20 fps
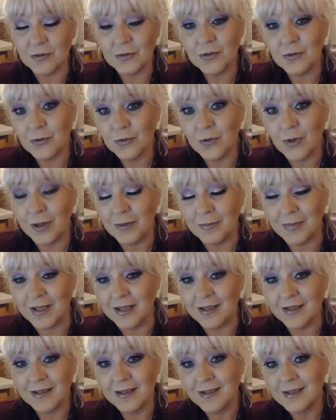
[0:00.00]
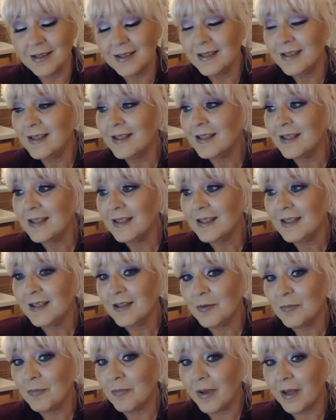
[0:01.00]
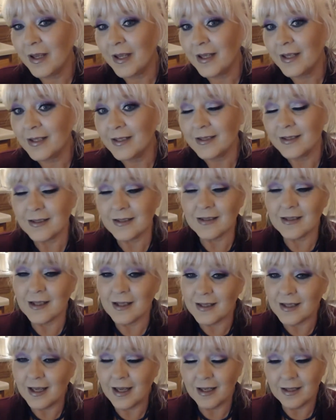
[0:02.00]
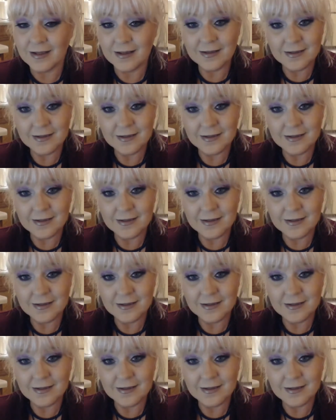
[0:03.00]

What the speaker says: grew on me. But again,